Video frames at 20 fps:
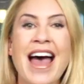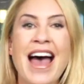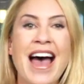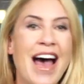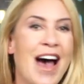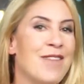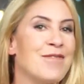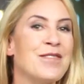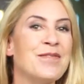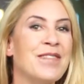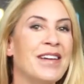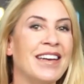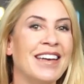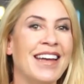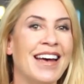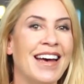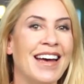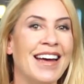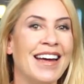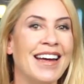Happy
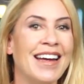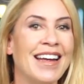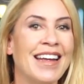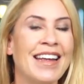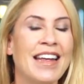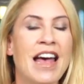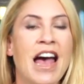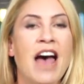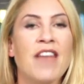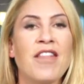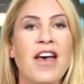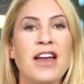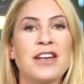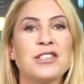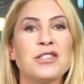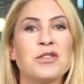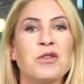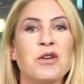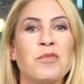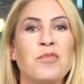Monday! And that
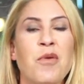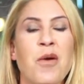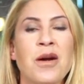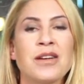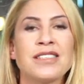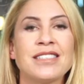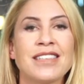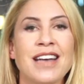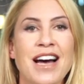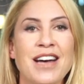is the report.